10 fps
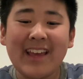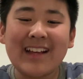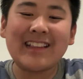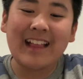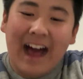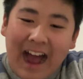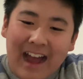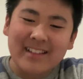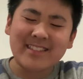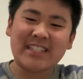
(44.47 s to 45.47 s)

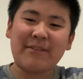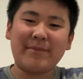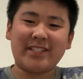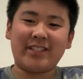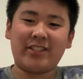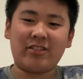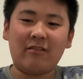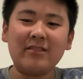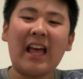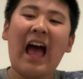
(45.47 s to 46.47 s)
"Class," said Mrs.
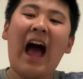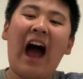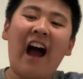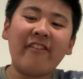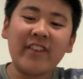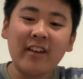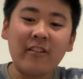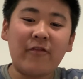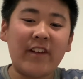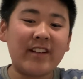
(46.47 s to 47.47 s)
Jules, "after
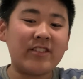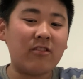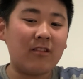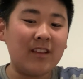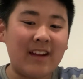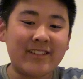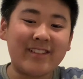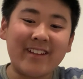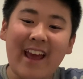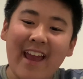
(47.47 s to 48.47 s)
you finish your lunch
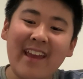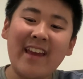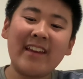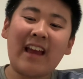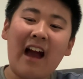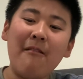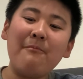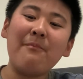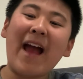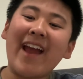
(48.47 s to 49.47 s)
today,
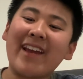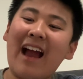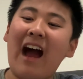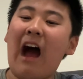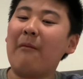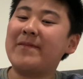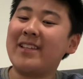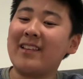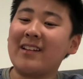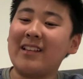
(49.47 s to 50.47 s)
come back up
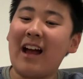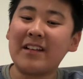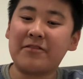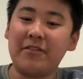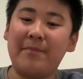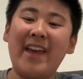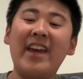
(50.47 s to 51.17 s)
to the classroom.